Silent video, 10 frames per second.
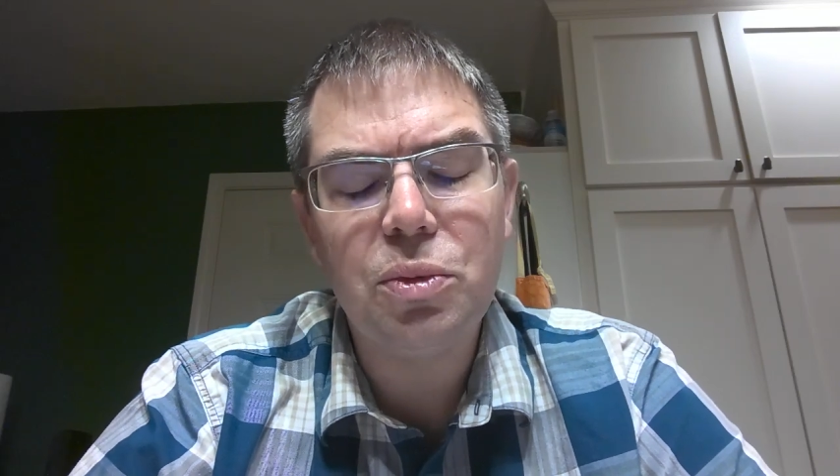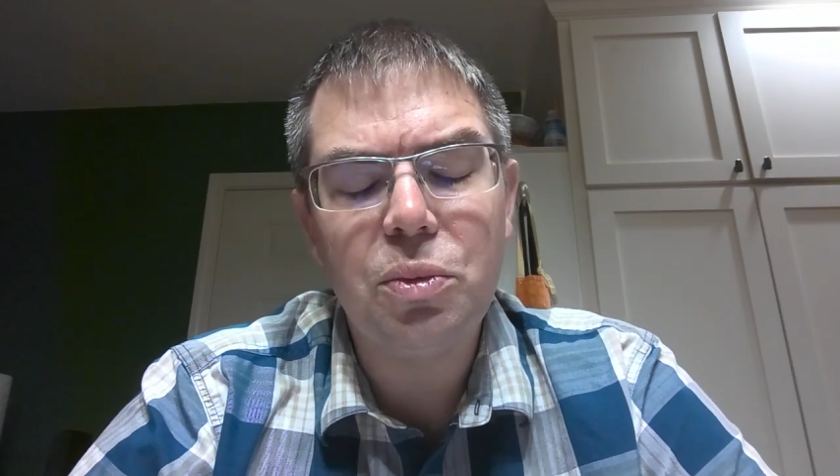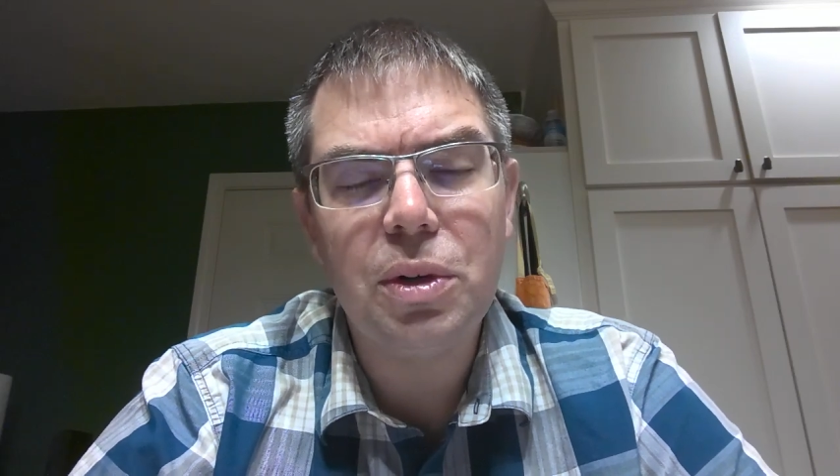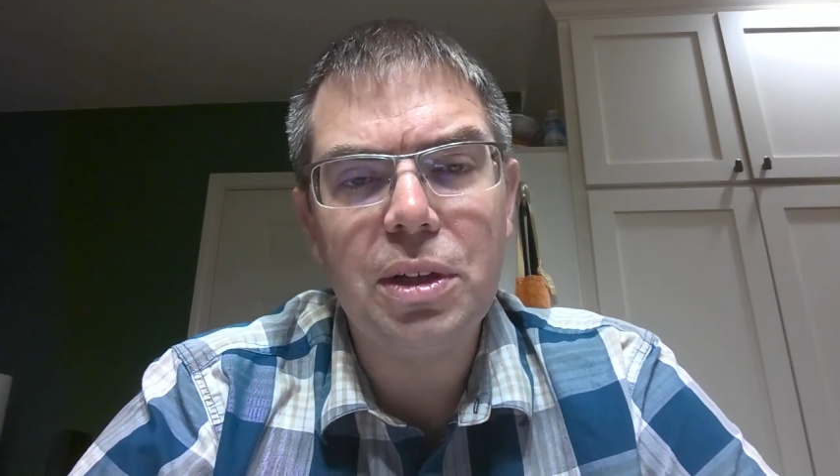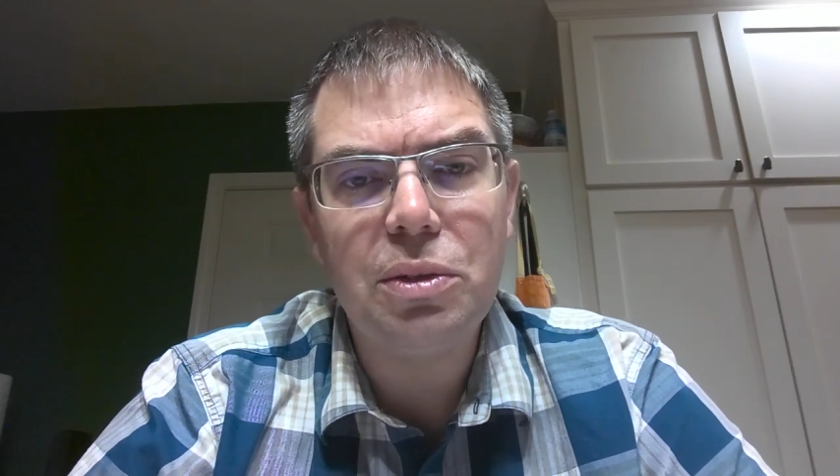
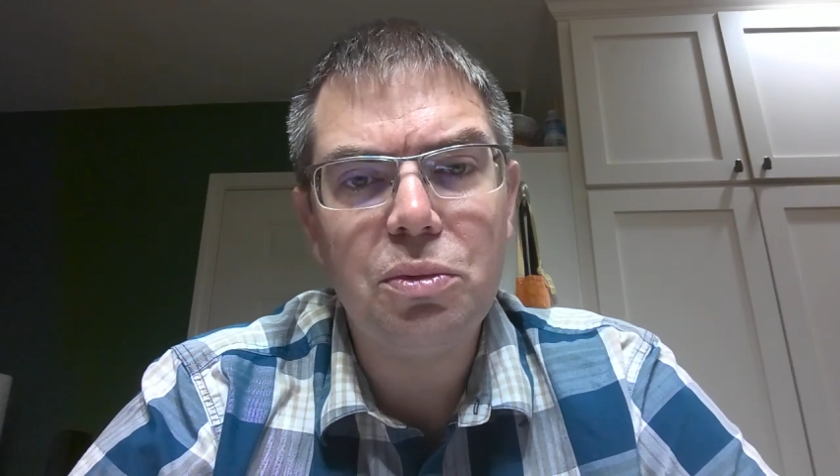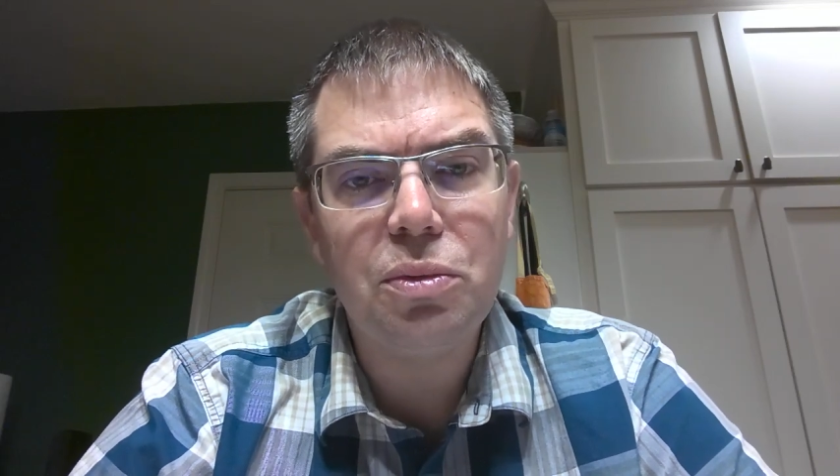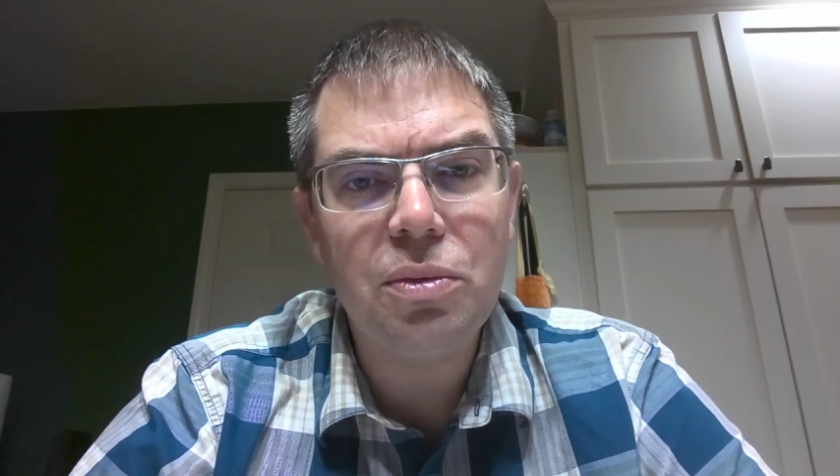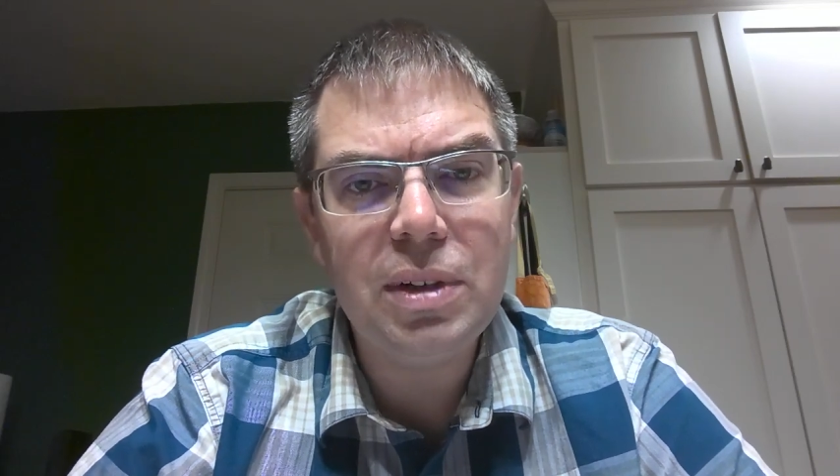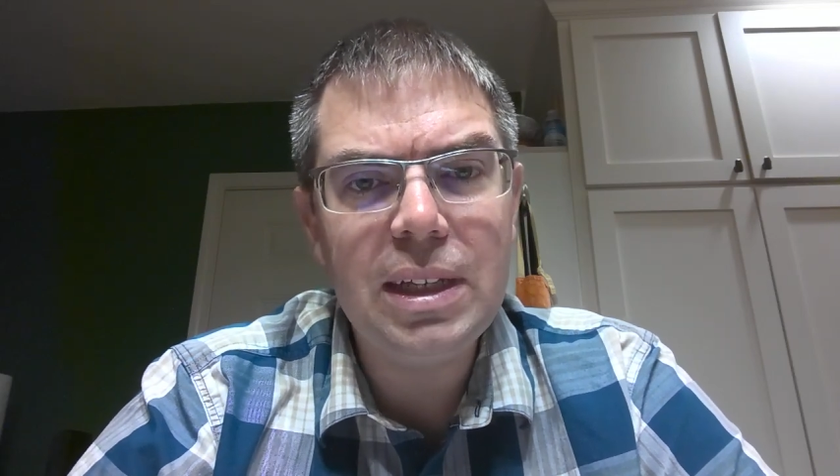what it
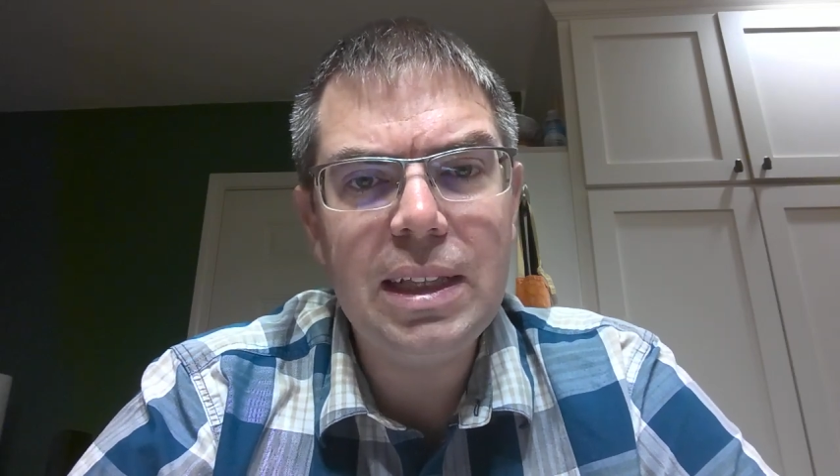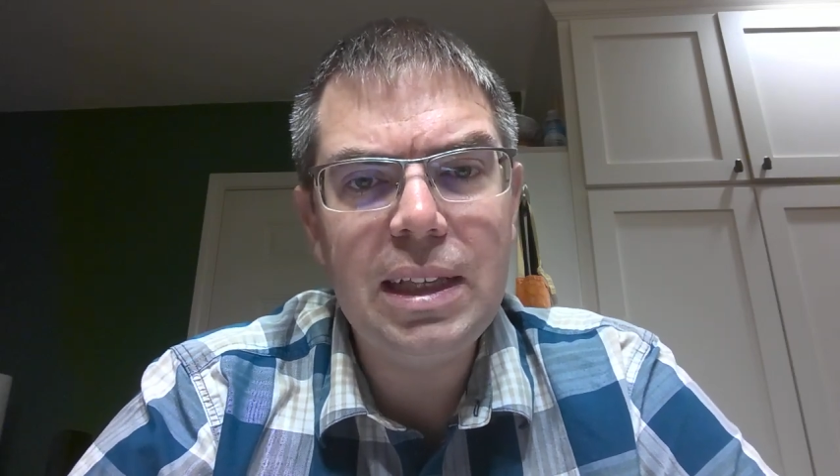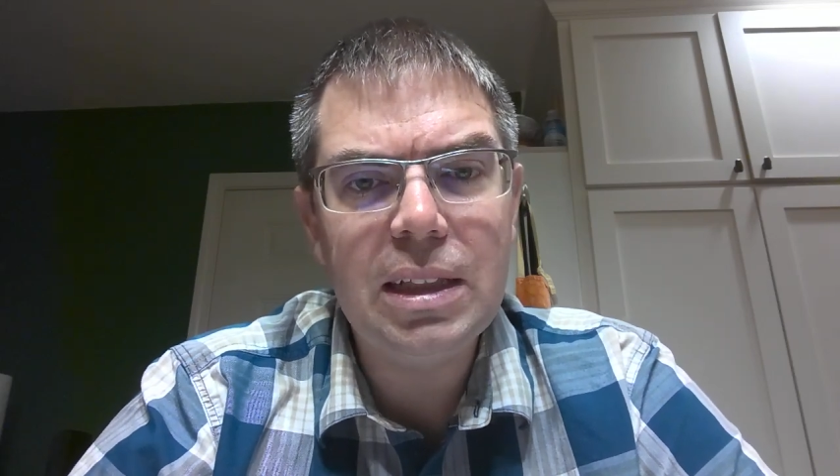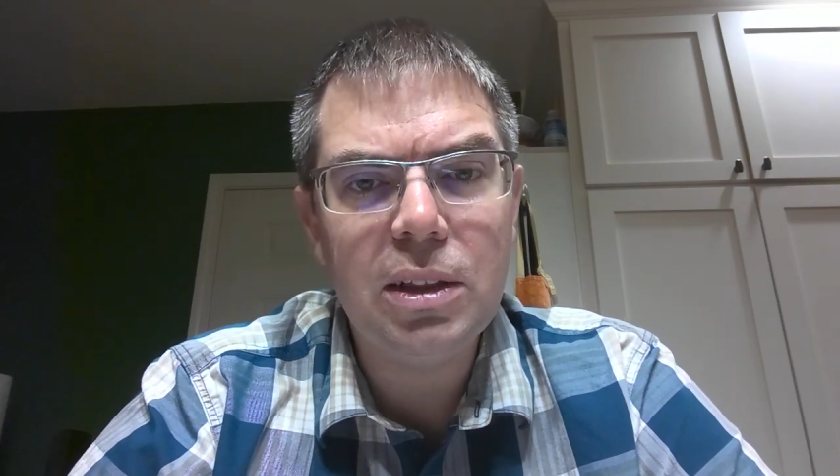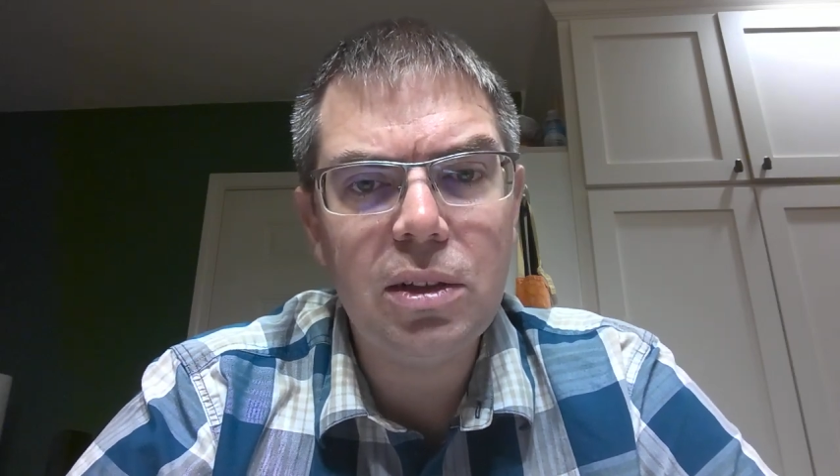really
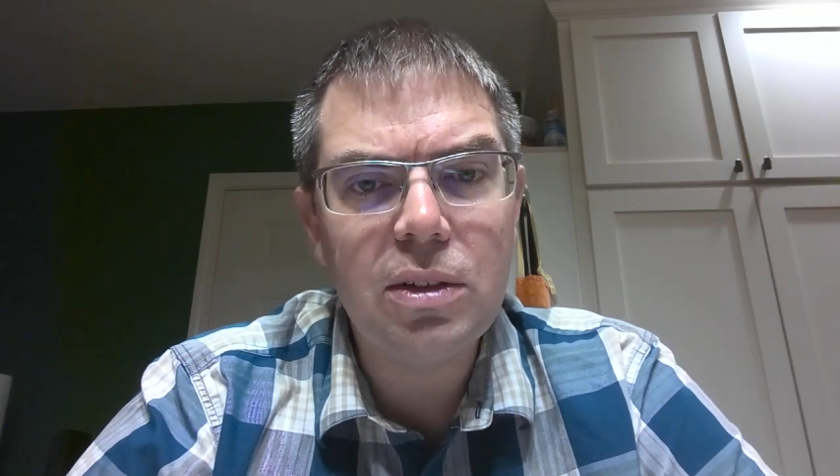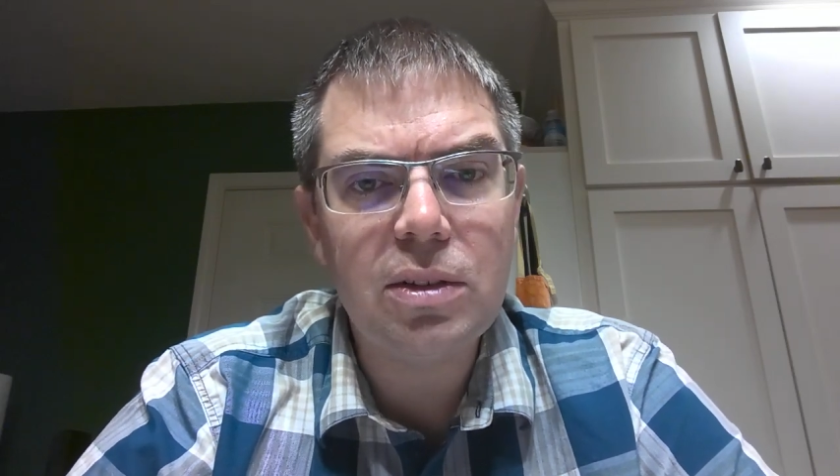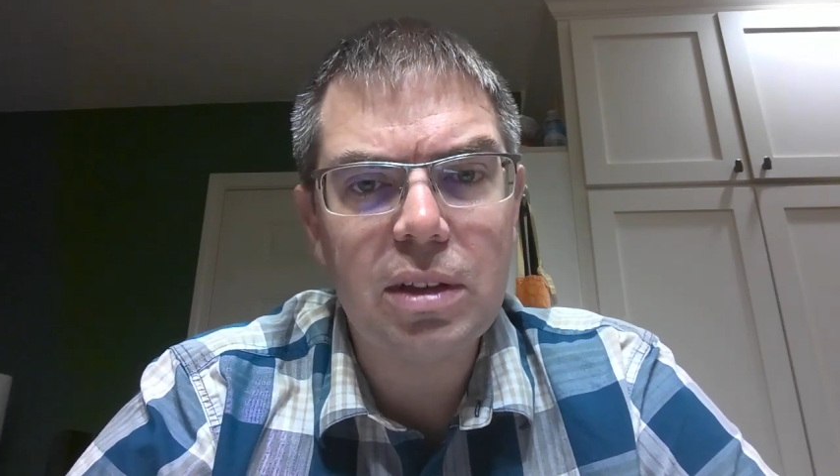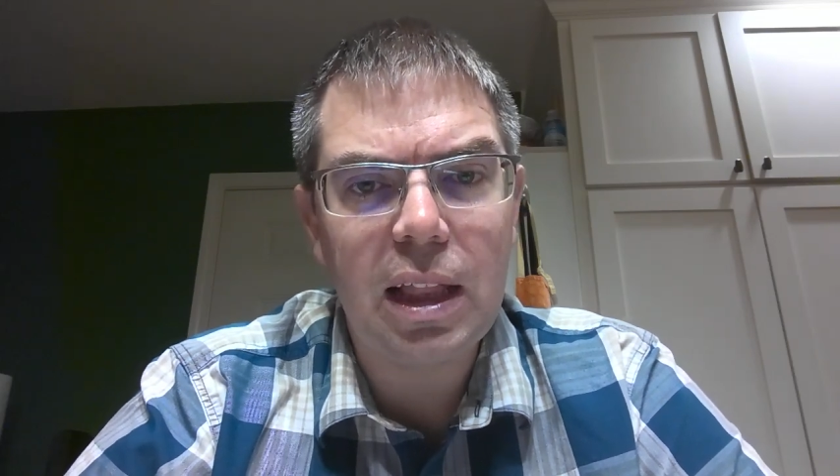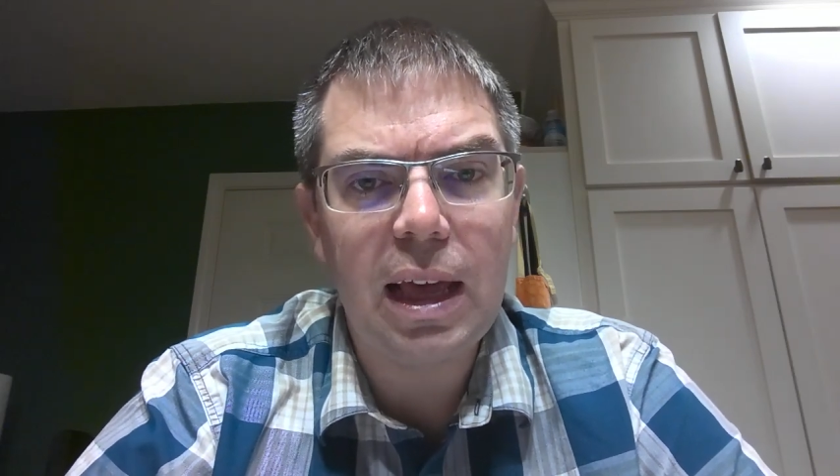
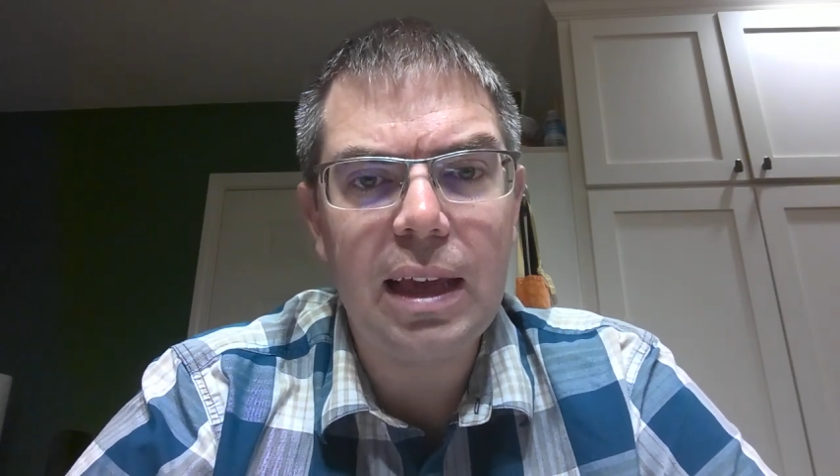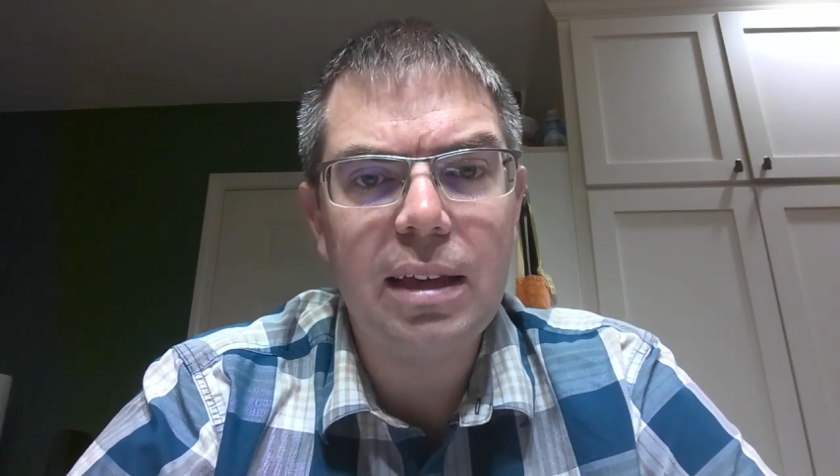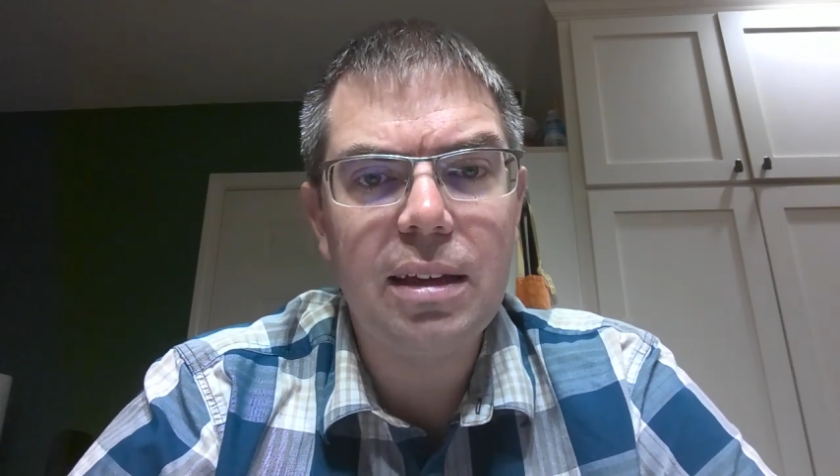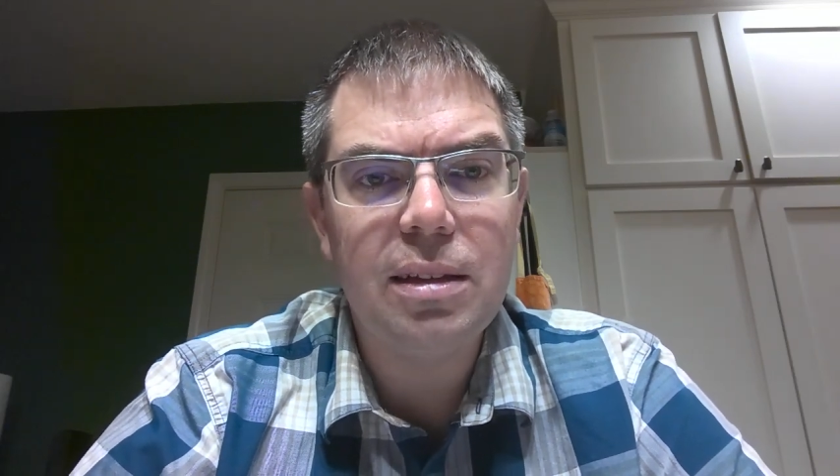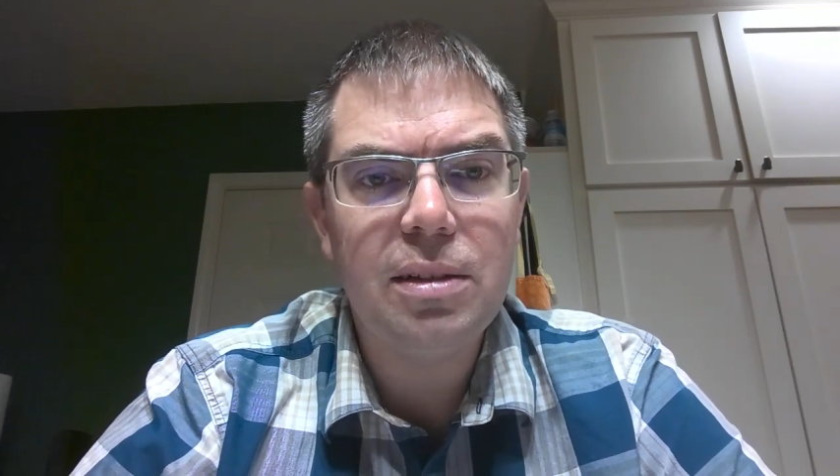looks like